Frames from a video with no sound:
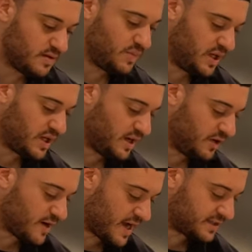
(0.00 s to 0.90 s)
beat any
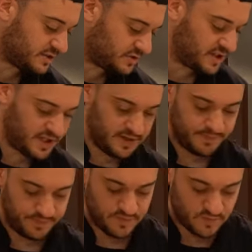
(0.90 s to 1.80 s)
cracks you see,
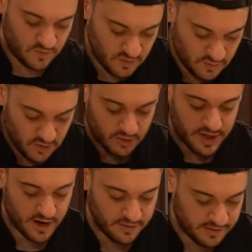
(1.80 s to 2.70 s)
roll
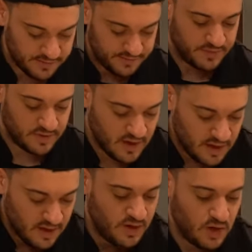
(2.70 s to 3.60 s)
it out.
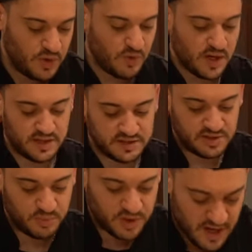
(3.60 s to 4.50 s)
We want this
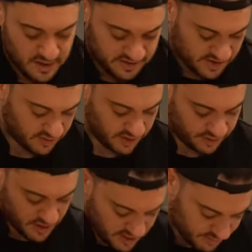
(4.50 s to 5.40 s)
to be relatively
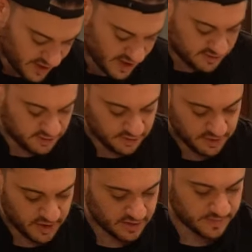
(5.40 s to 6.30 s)
thin, but not too
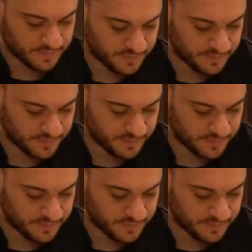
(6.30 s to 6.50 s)
thin.